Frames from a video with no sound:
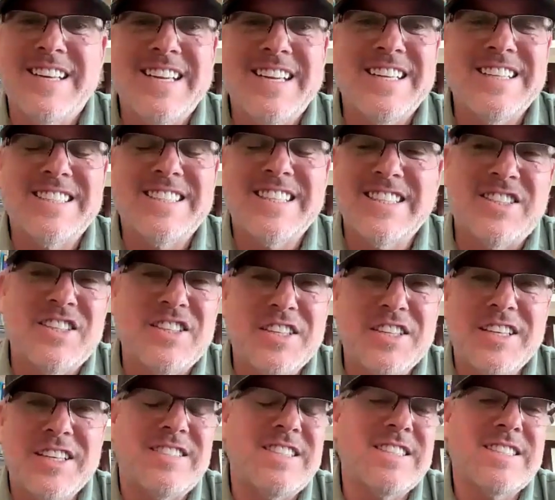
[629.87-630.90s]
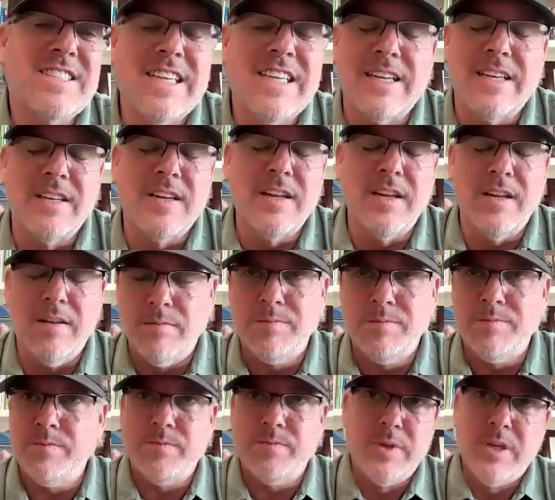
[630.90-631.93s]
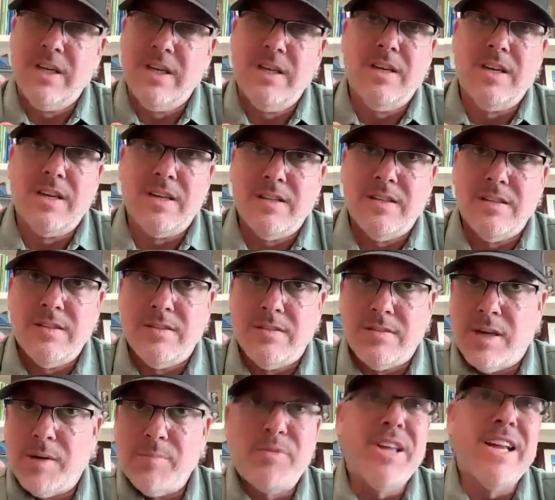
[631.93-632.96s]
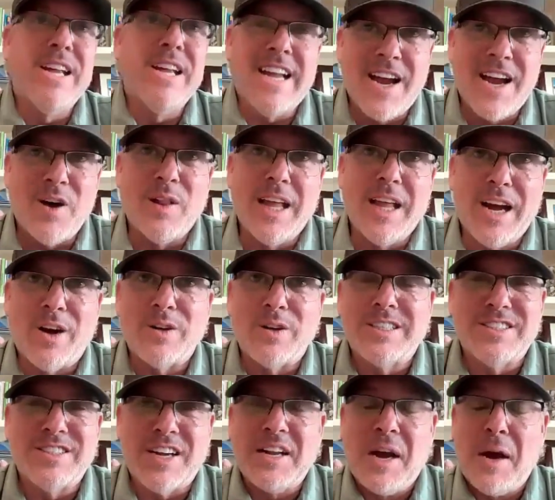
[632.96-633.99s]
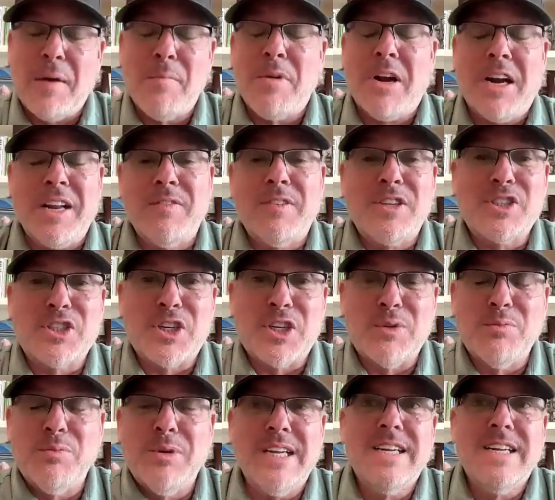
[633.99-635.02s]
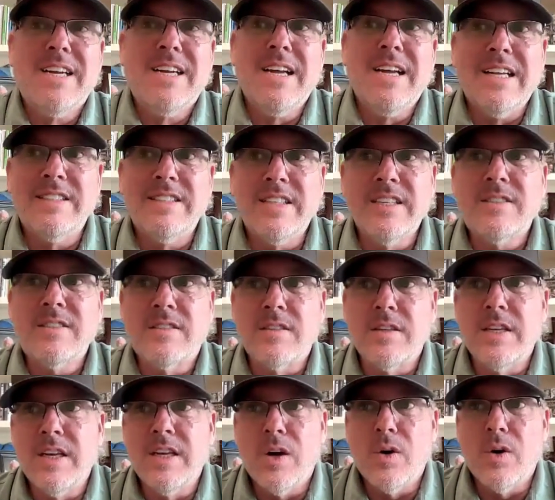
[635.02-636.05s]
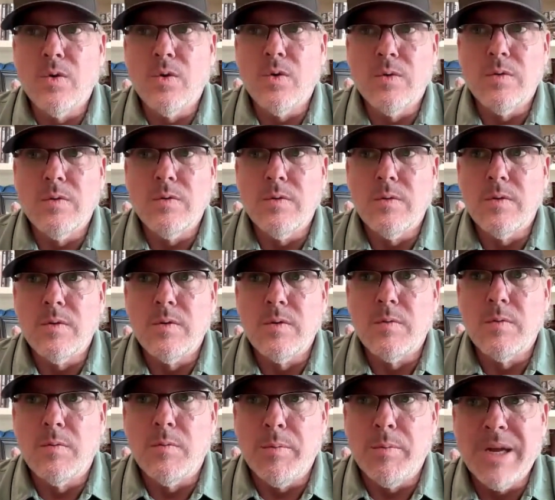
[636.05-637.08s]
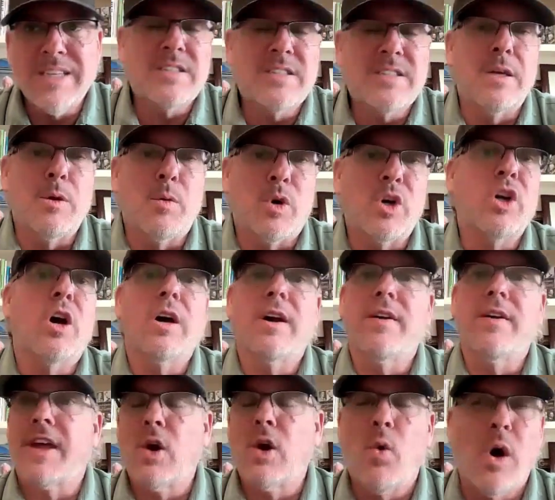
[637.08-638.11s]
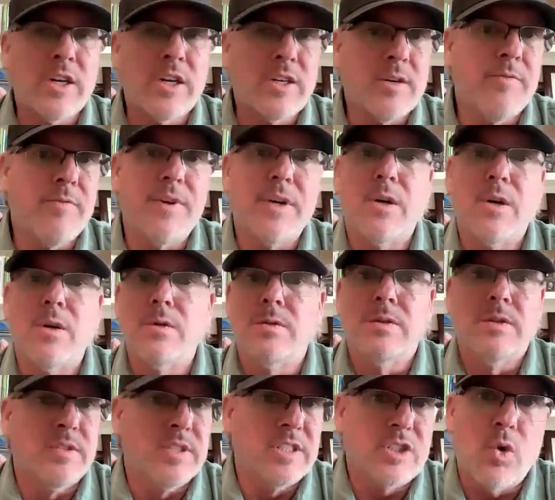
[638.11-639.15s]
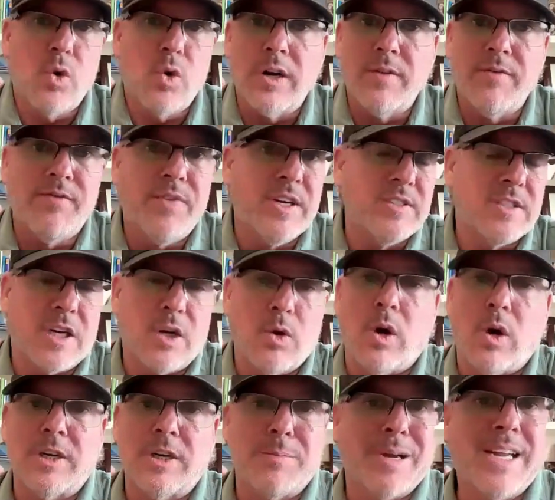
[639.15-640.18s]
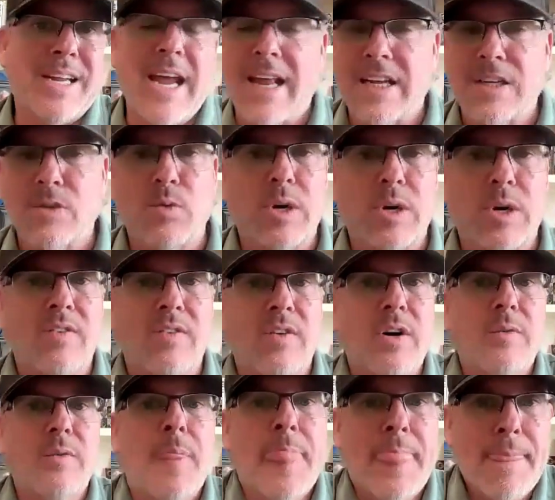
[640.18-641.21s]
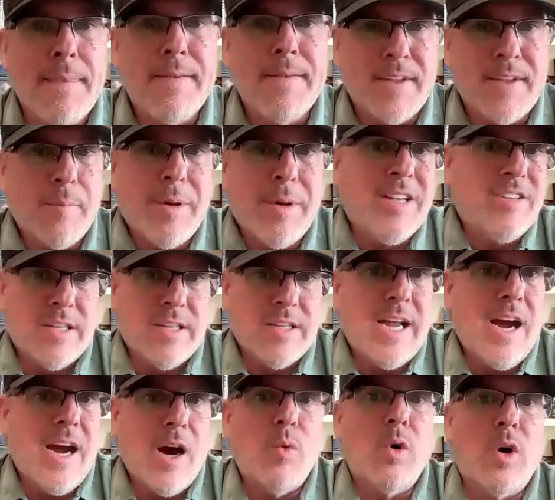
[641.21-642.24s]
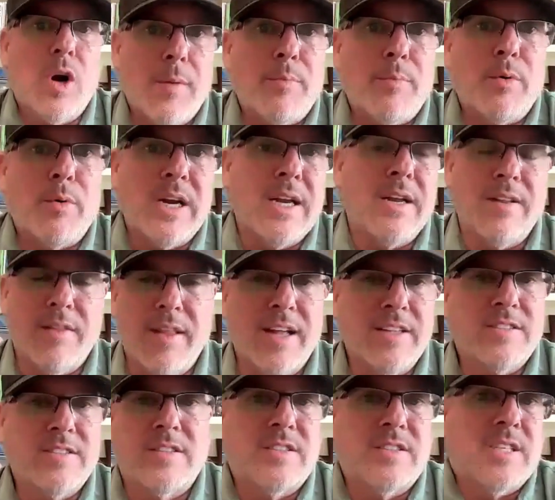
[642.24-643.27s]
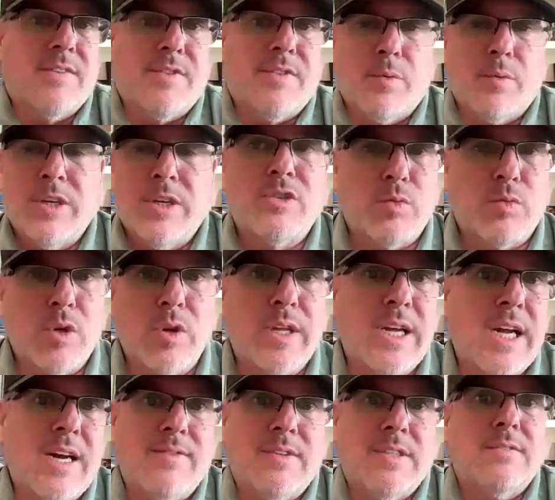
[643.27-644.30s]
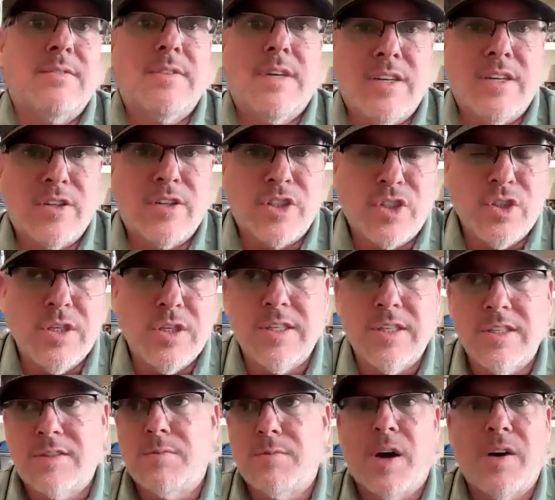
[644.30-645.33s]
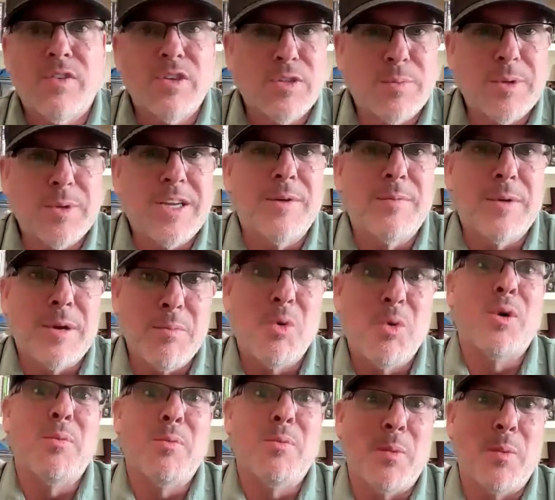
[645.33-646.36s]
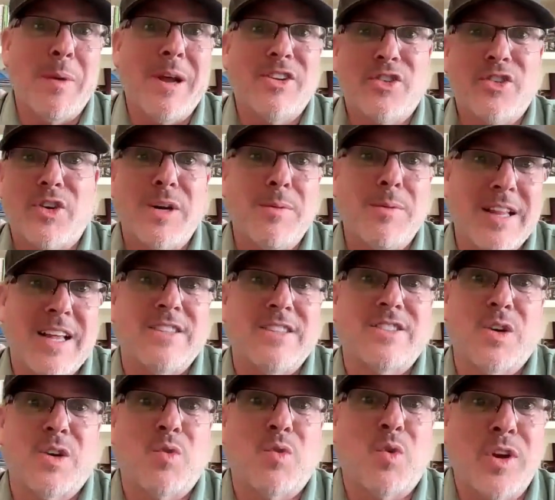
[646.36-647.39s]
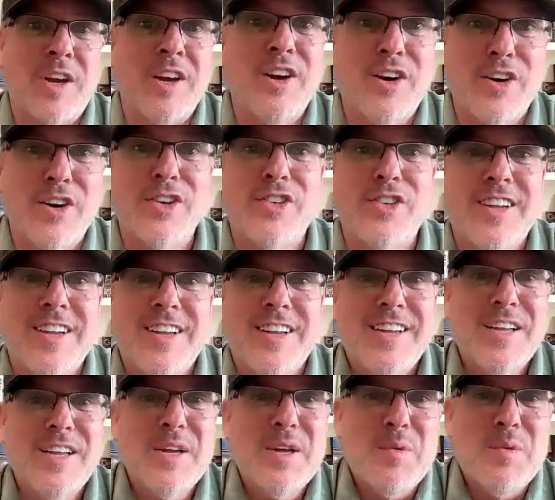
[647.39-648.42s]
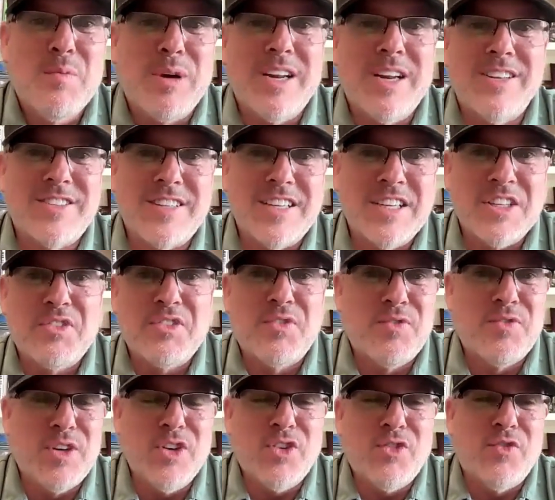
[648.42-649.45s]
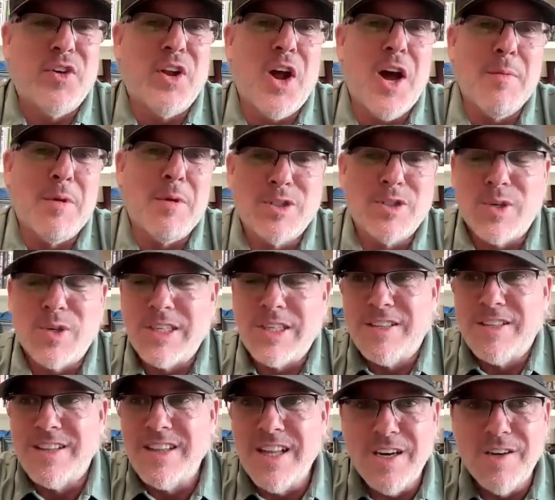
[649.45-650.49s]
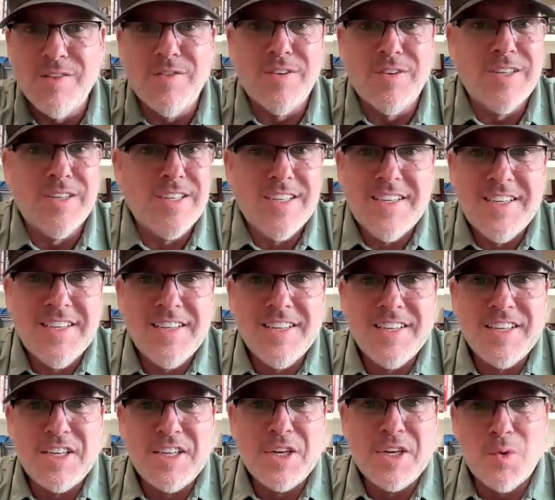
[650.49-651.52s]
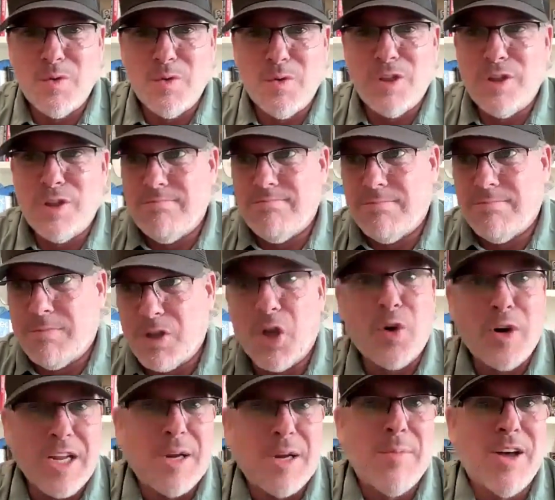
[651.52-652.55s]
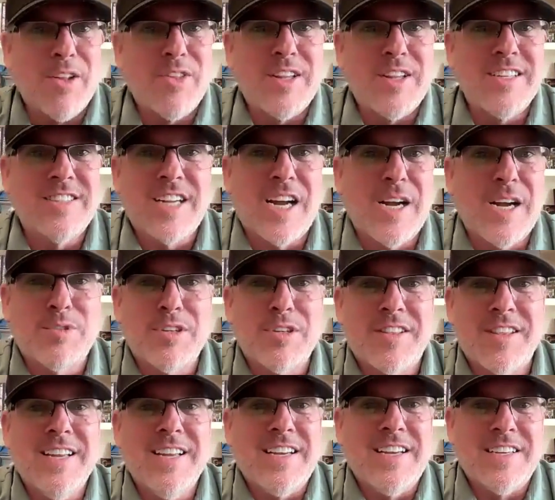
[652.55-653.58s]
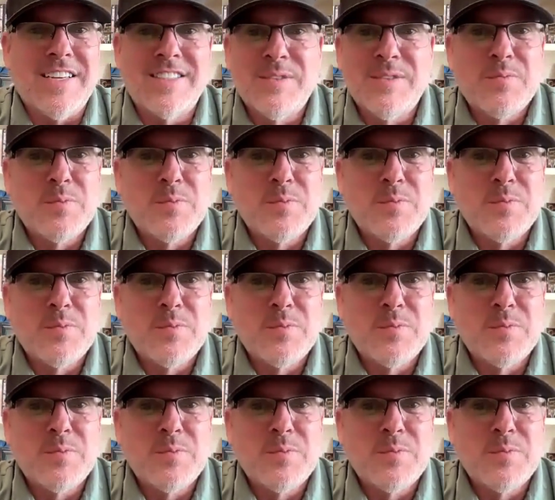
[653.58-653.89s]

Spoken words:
is this get I'm thinking out loud because I'm not even sure, but is this, basically we're talking the quantum field, is this quantum physics, quantum mechanics, whatever. Is that basically how we're operating? And that's the stuff that we just really haven't understood. It's obviously becoming more and more mainstream the last several years, but it's just phenomenal. So I just love, learning about these types of things.